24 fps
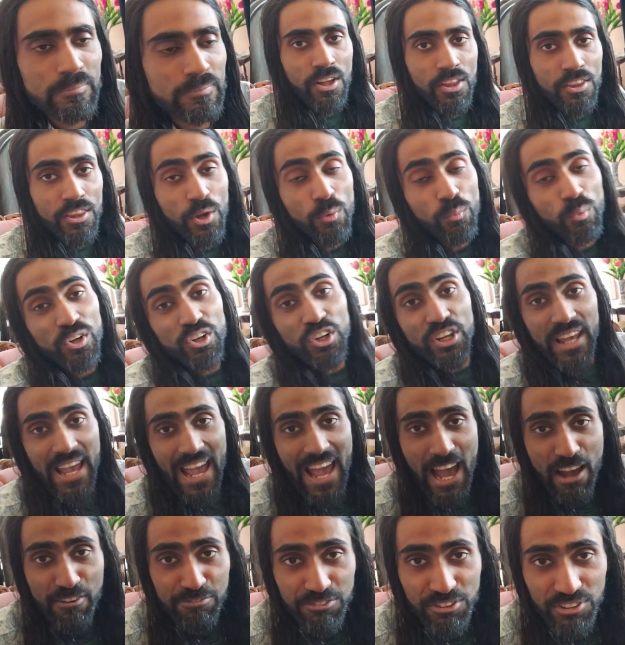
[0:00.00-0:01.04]
Then we're going to
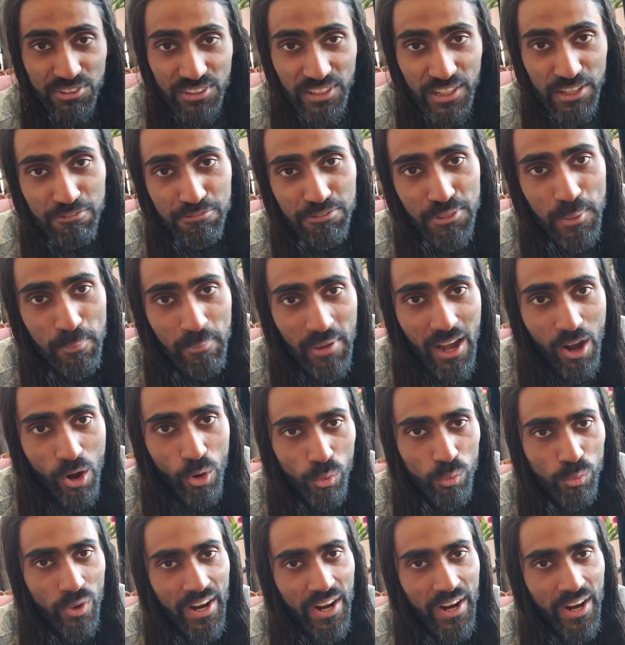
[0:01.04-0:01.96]
have to live them out,